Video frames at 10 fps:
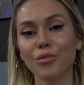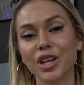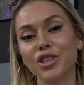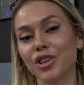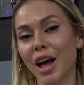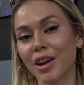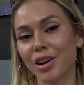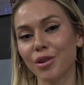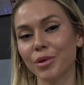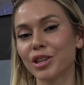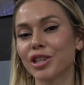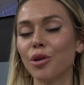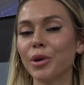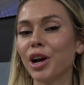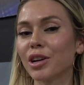Rachel Lattner with
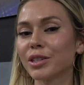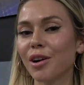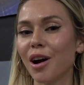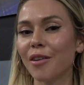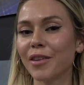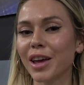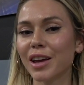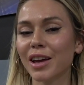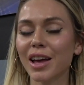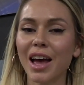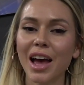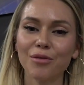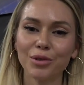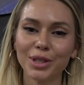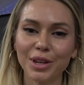Shelby Cars and Coffee,
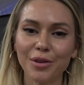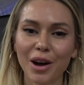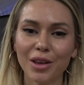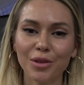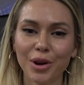and we'll see you out on the